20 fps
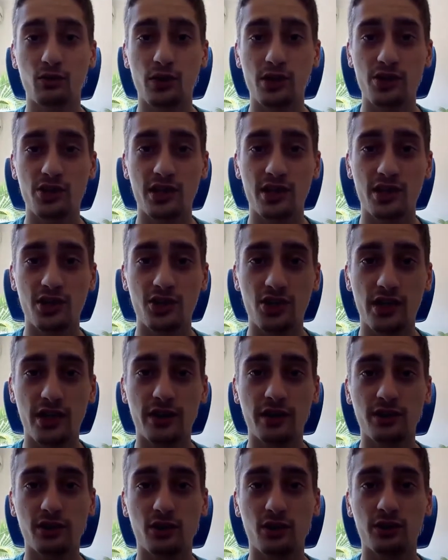which he
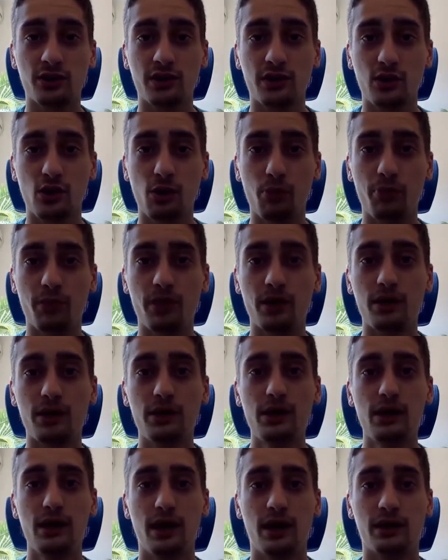shared on the
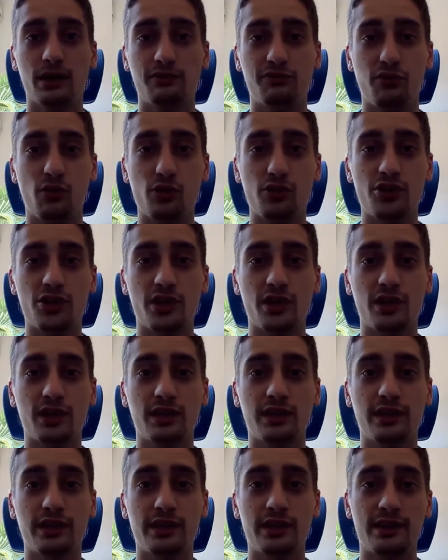copper,
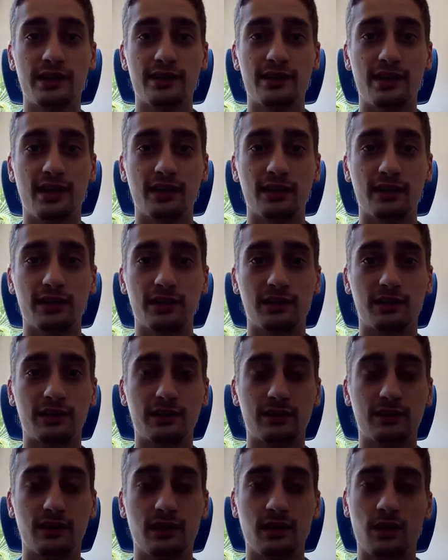unfortunately, it started,
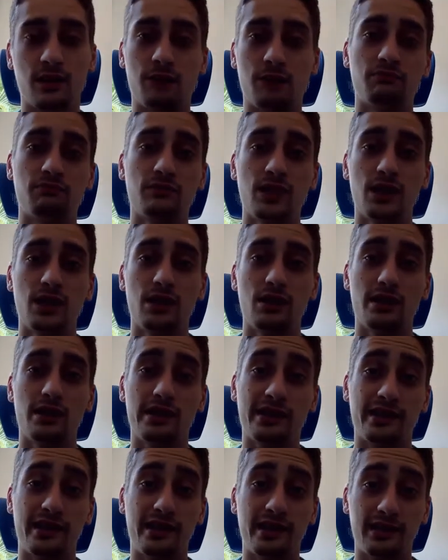um,
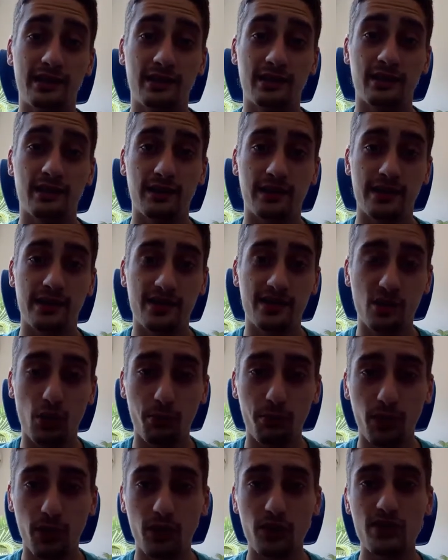it hit his
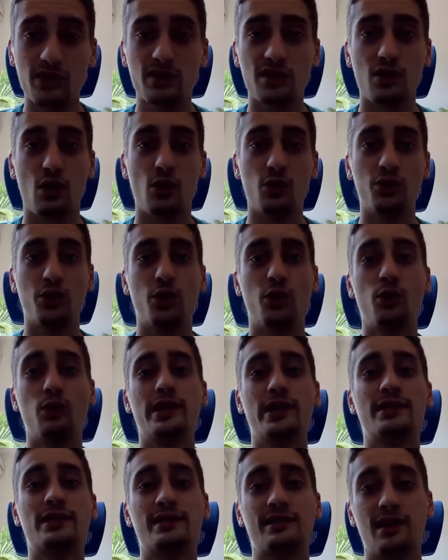stop loss, although
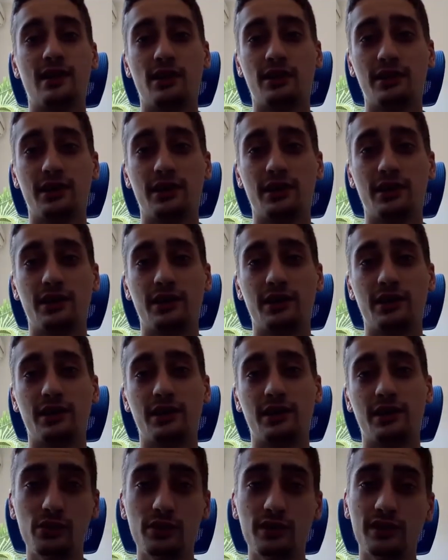it started pretty
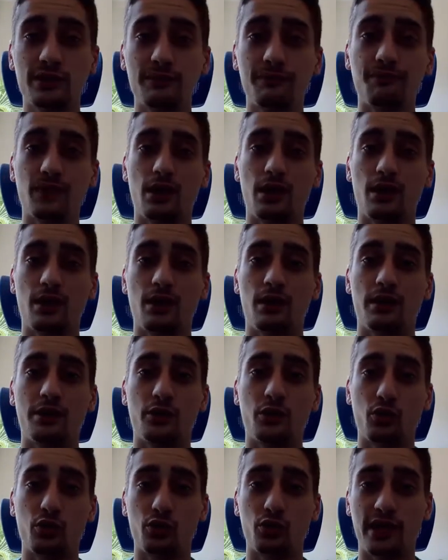good. Uh,
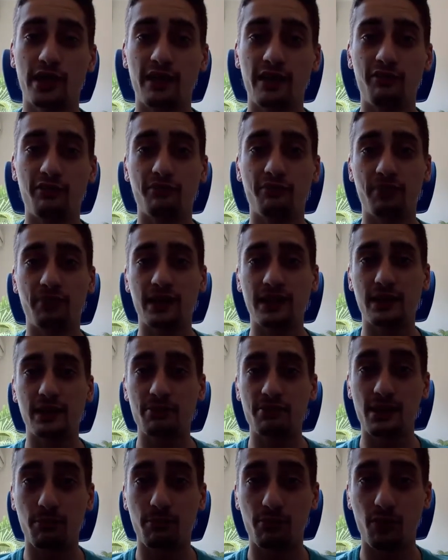you could have picked
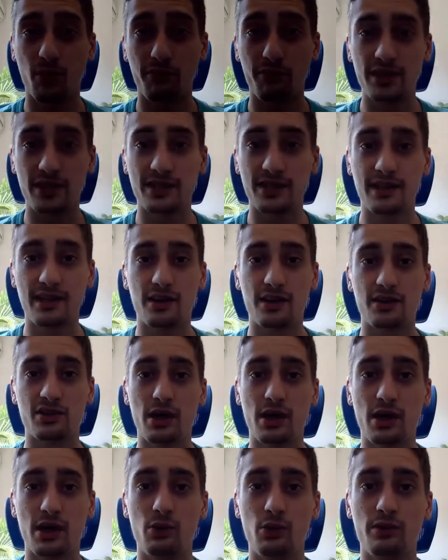up some profits there
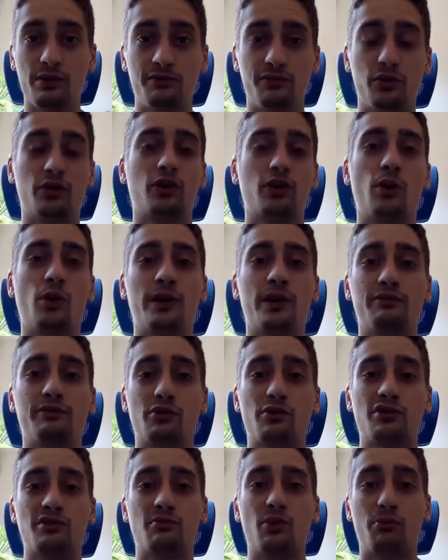as well if you're going
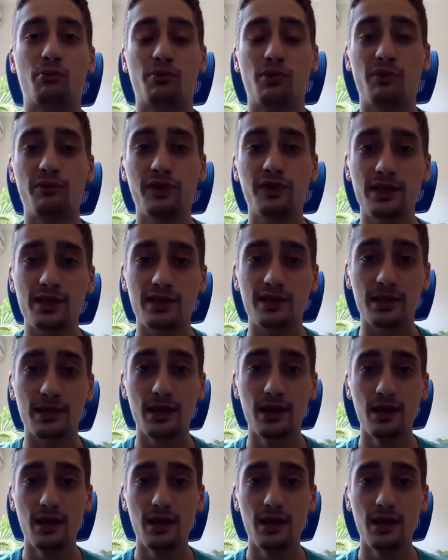for small profits.